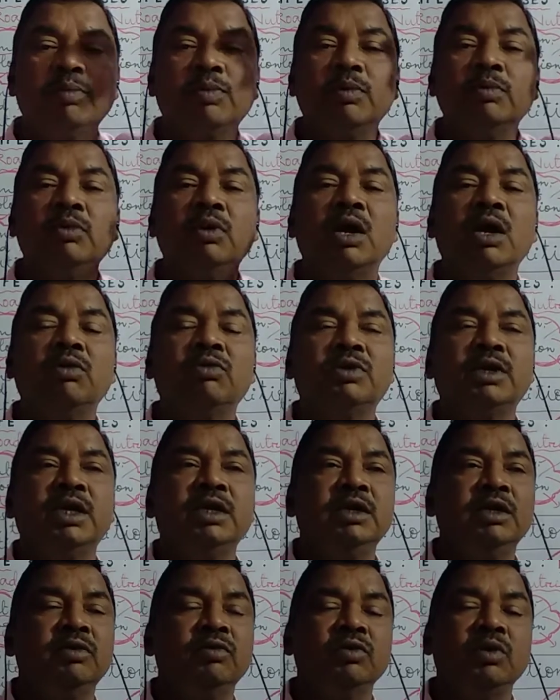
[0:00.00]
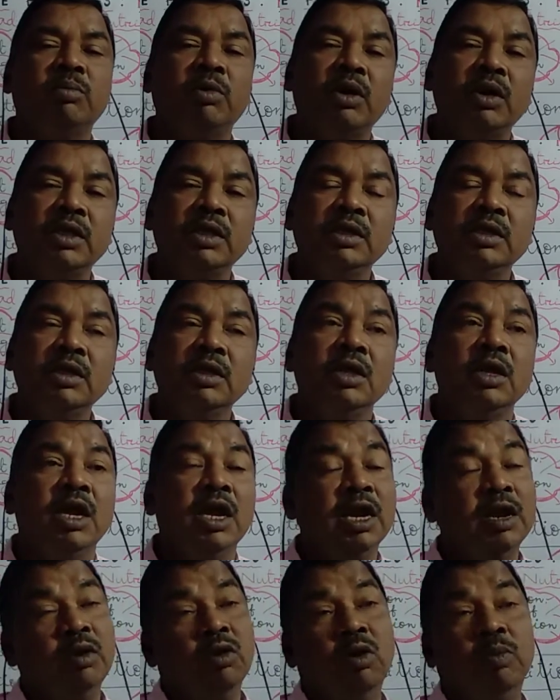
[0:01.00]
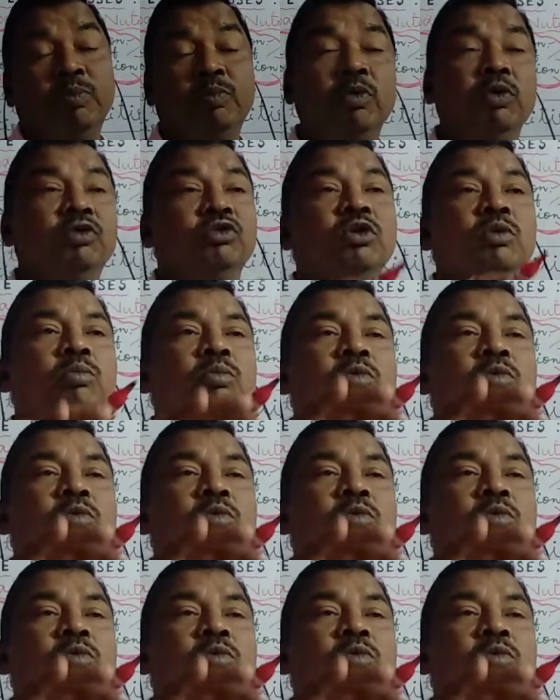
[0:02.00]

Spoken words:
from the outside into the body. And of course, the